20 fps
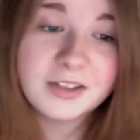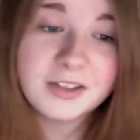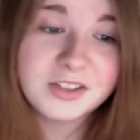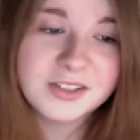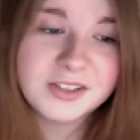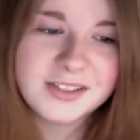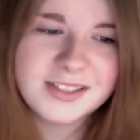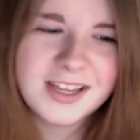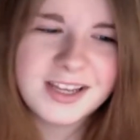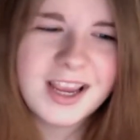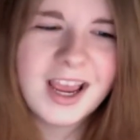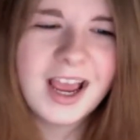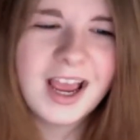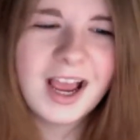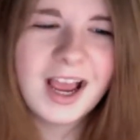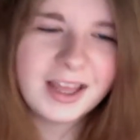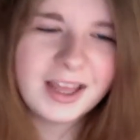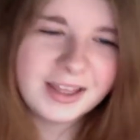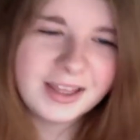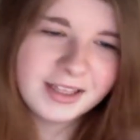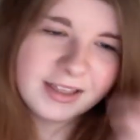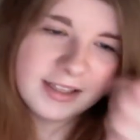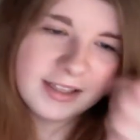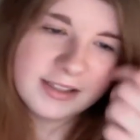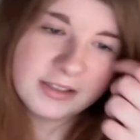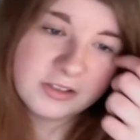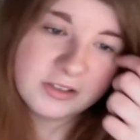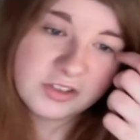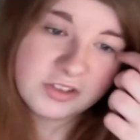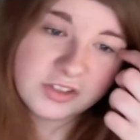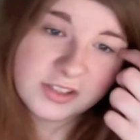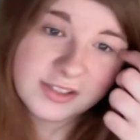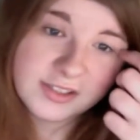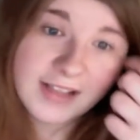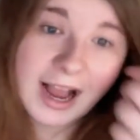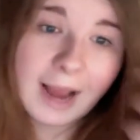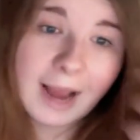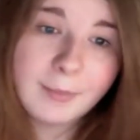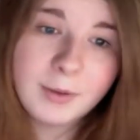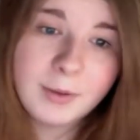Just, I think that she's
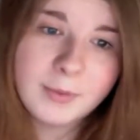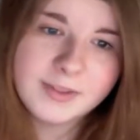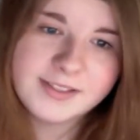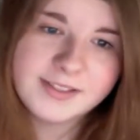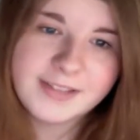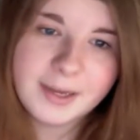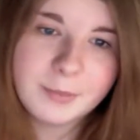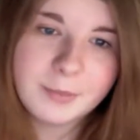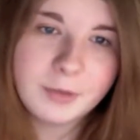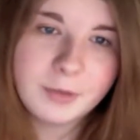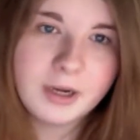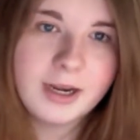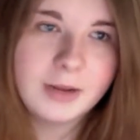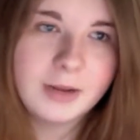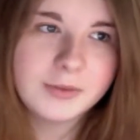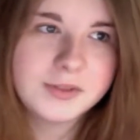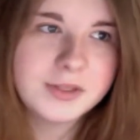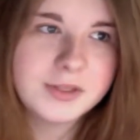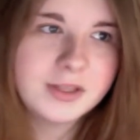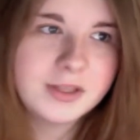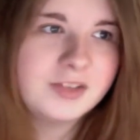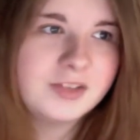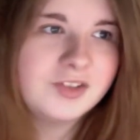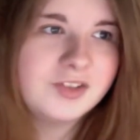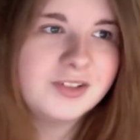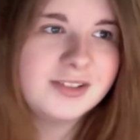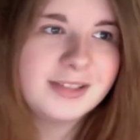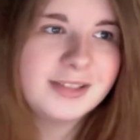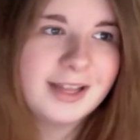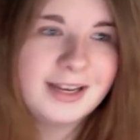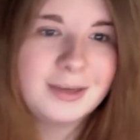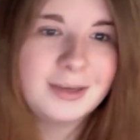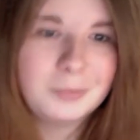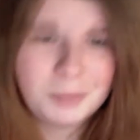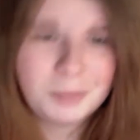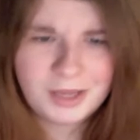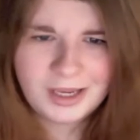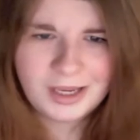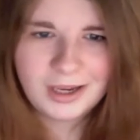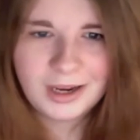happy with Sam right now, so let's just let it
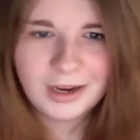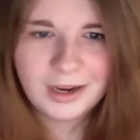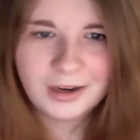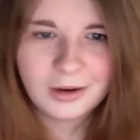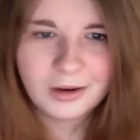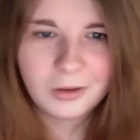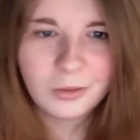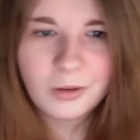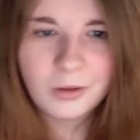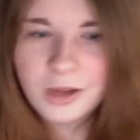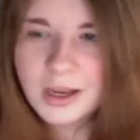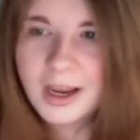be, you know.